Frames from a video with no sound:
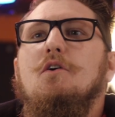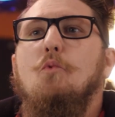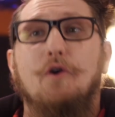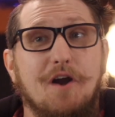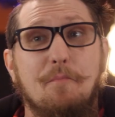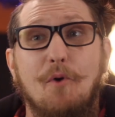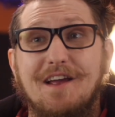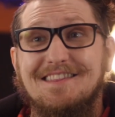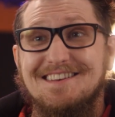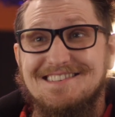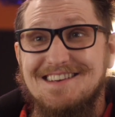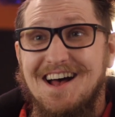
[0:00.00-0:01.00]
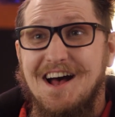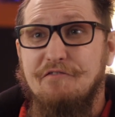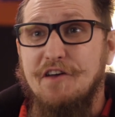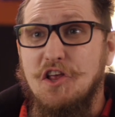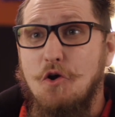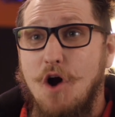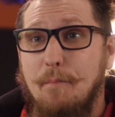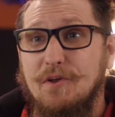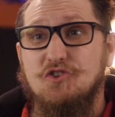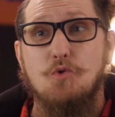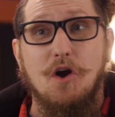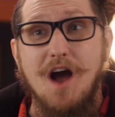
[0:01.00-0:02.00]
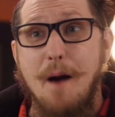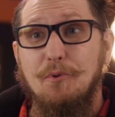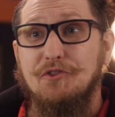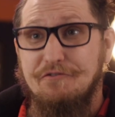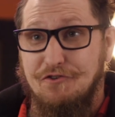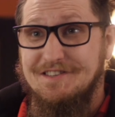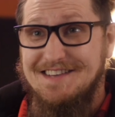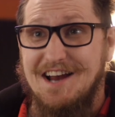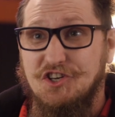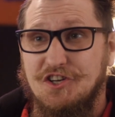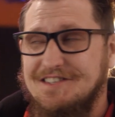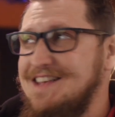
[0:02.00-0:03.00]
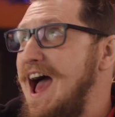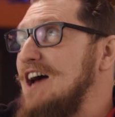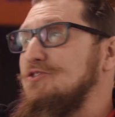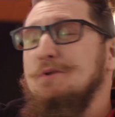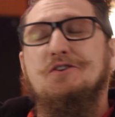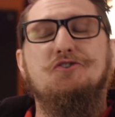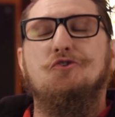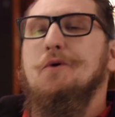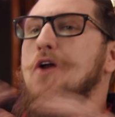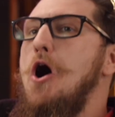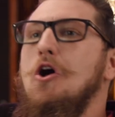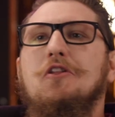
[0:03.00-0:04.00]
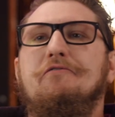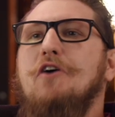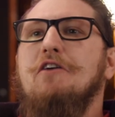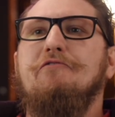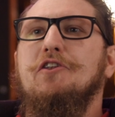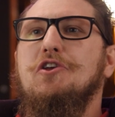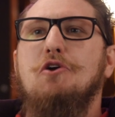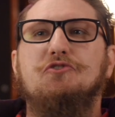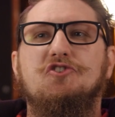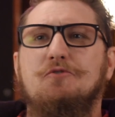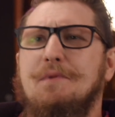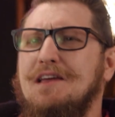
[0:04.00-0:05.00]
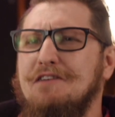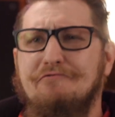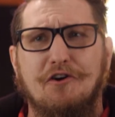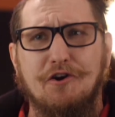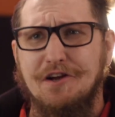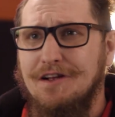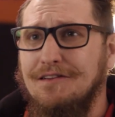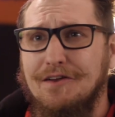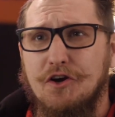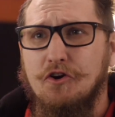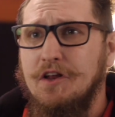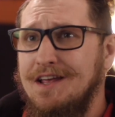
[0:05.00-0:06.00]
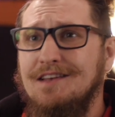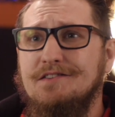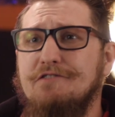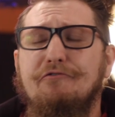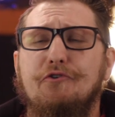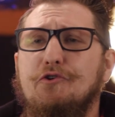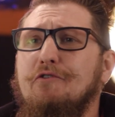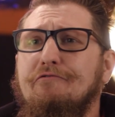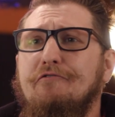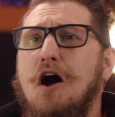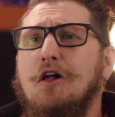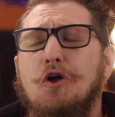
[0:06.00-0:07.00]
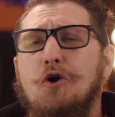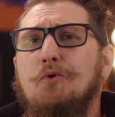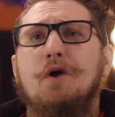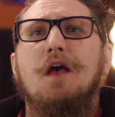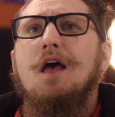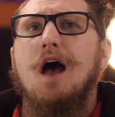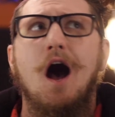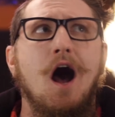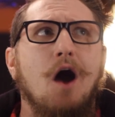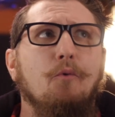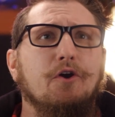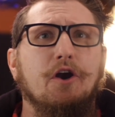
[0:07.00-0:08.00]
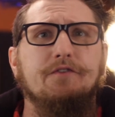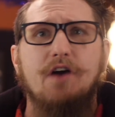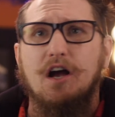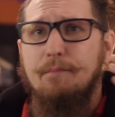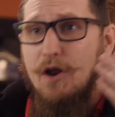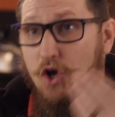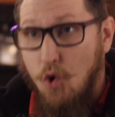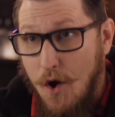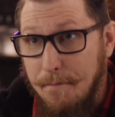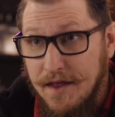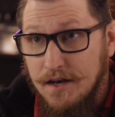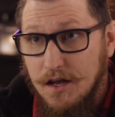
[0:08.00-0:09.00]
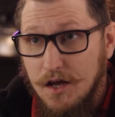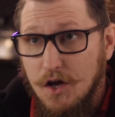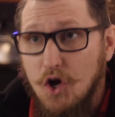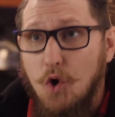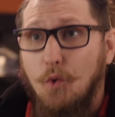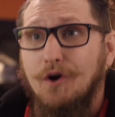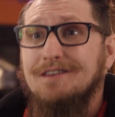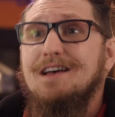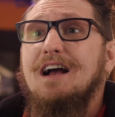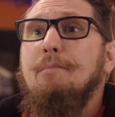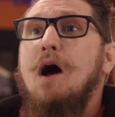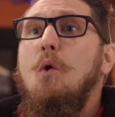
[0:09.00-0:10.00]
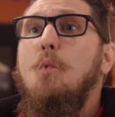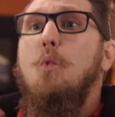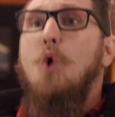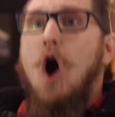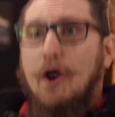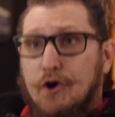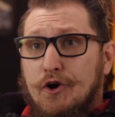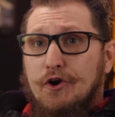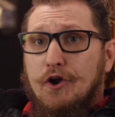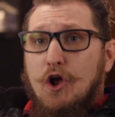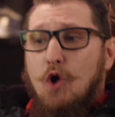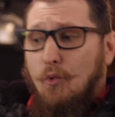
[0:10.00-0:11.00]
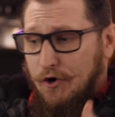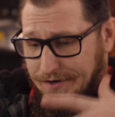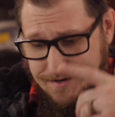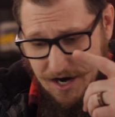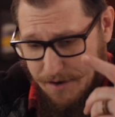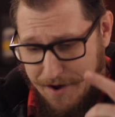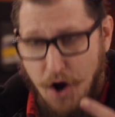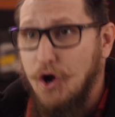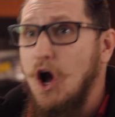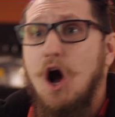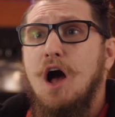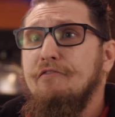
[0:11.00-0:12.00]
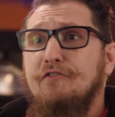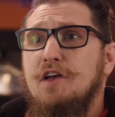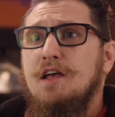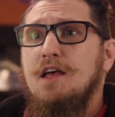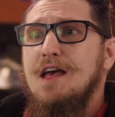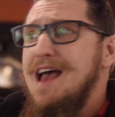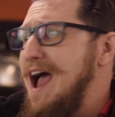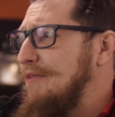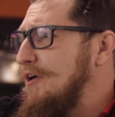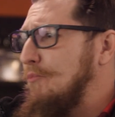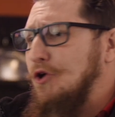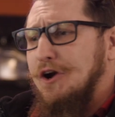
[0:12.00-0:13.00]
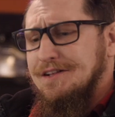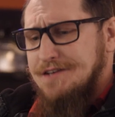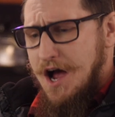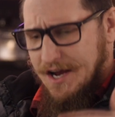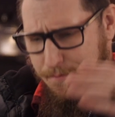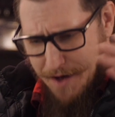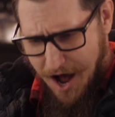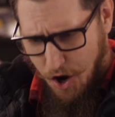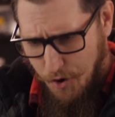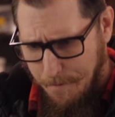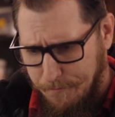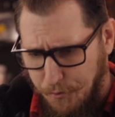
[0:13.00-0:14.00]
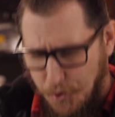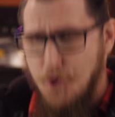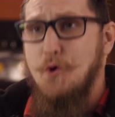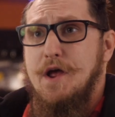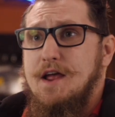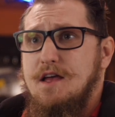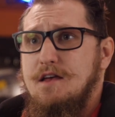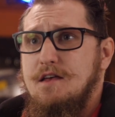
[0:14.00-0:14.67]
We're gonna break this video up into a couple different sections as we do in all of our videos to make it very clear and easy for you to follow. We're gonna talk about equipment, we're gonna talk about water, we're gonna talk about coffee, and then we're gonna talk about brewing.